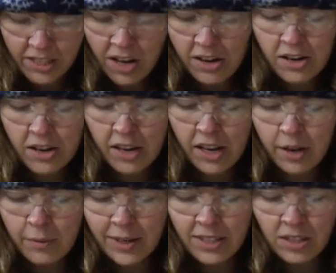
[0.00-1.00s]
daughter
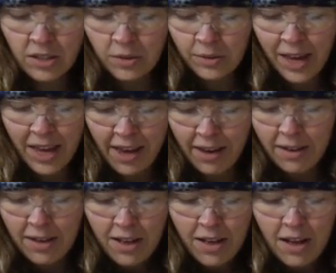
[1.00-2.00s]
and went to a
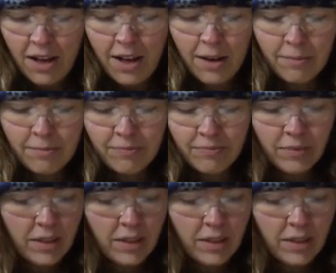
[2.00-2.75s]
um,